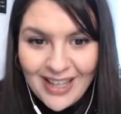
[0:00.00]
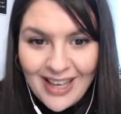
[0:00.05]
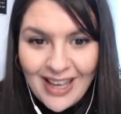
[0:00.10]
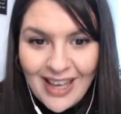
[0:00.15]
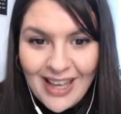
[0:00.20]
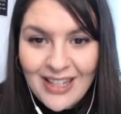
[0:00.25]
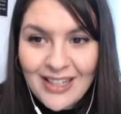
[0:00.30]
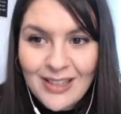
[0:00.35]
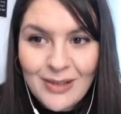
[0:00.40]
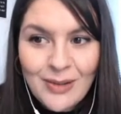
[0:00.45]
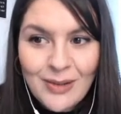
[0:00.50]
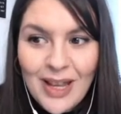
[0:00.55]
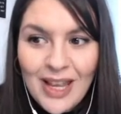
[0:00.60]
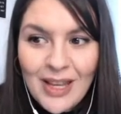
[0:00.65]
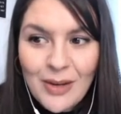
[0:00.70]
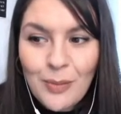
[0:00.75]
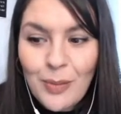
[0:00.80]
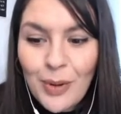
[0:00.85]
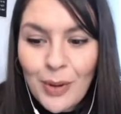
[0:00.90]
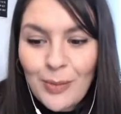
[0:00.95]
and
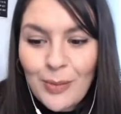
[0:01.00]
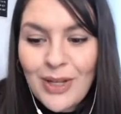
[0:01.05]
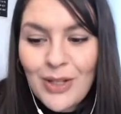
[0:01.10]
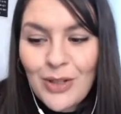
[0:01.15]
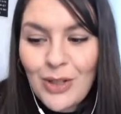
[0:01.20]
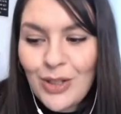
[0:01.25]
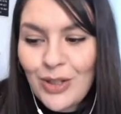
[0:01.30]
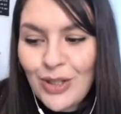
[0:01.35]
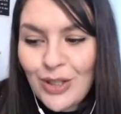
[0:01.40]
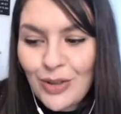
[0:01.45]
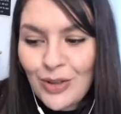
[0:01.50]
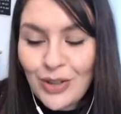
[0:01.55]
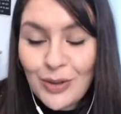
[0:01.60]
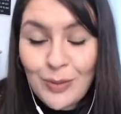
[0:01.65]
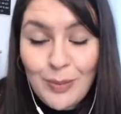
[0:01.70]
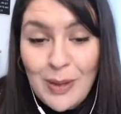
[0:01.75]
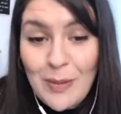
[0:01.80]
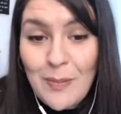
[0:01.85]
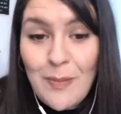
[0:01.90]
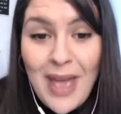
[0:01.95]
and permission to
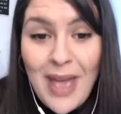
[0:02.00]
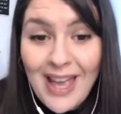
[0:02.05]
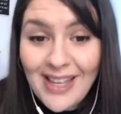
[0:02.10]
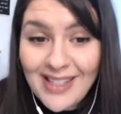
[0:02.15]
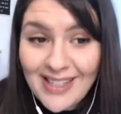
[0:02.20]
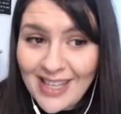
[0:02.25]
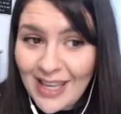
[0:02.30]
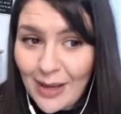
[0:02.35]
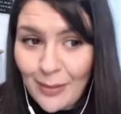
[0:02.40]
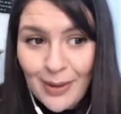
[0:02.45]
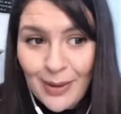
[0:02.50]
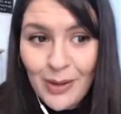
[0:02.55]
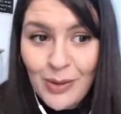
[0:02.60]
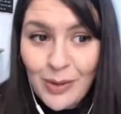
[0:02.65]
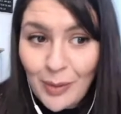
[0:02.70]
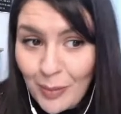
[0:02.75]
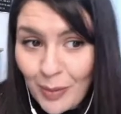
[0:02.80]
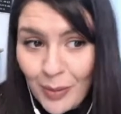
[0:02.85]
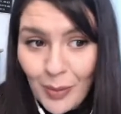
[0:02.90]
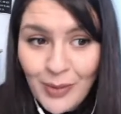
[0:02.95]
just be messy
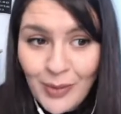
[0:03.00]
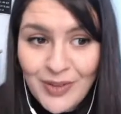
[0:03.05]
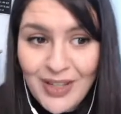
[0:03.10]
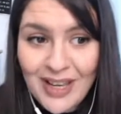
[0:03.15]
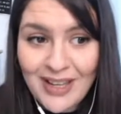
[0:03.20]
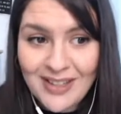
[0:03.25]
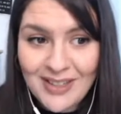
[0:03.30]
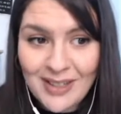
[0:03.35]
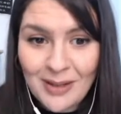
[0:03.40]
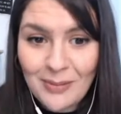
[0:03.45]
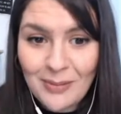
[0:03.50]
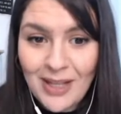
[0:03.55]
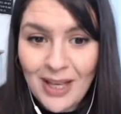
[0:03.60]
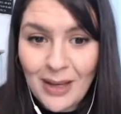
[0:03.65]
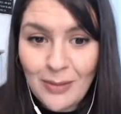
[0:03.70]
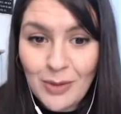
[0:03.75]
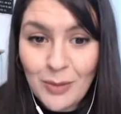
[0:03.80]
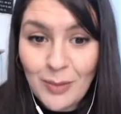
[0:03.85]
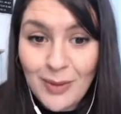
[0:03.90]
about the process sometimes